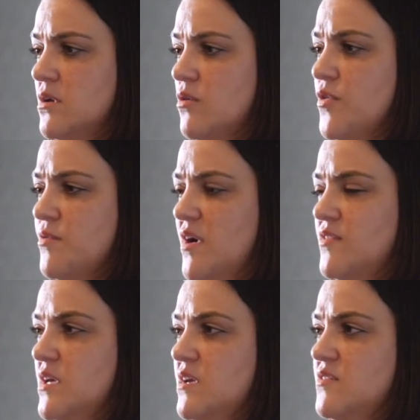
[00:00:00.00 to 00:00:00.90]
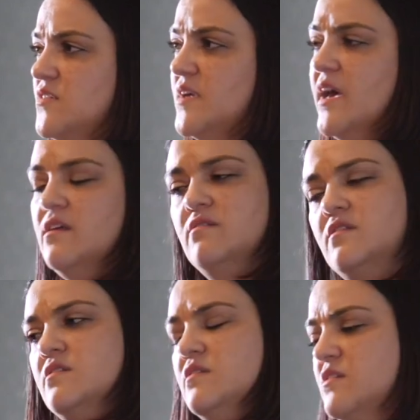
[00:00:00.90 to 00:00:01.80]
Authorizing is to say
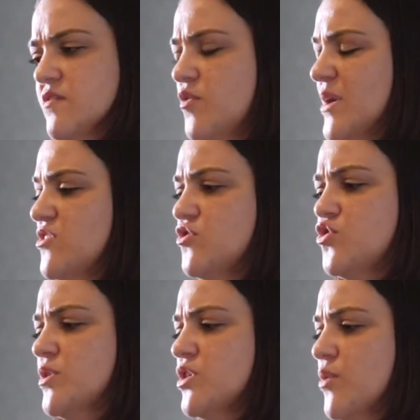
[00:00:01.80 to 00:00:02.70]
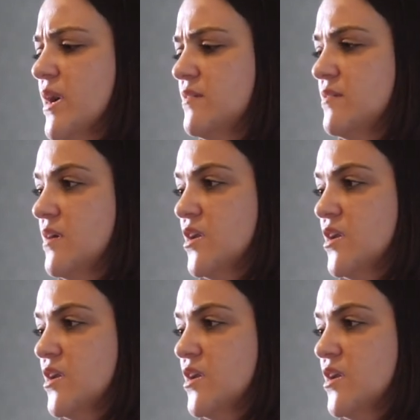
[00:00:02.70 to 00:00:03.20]
this information is true and correct,